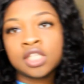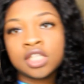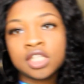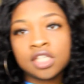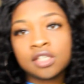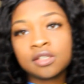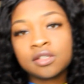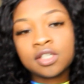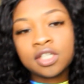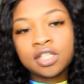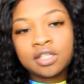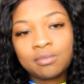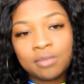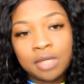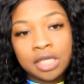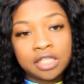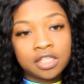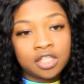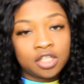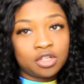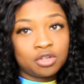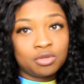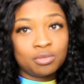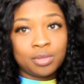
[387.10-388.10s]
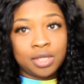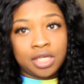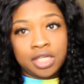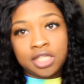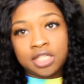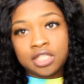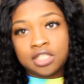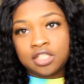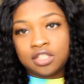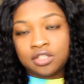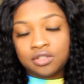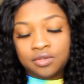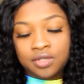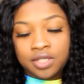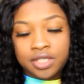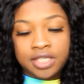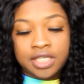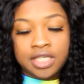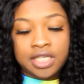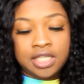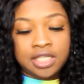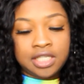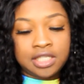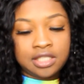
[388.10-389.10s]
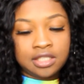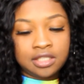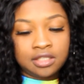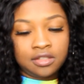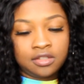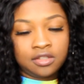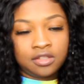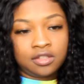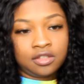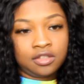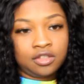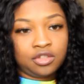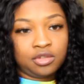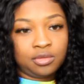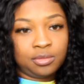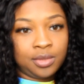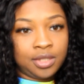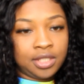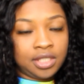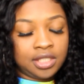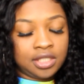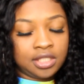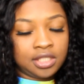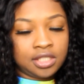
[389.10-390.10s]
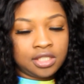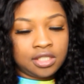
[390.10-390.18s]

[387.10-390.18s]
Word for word: I think I'm going to make little buns to enhance the look a little bit.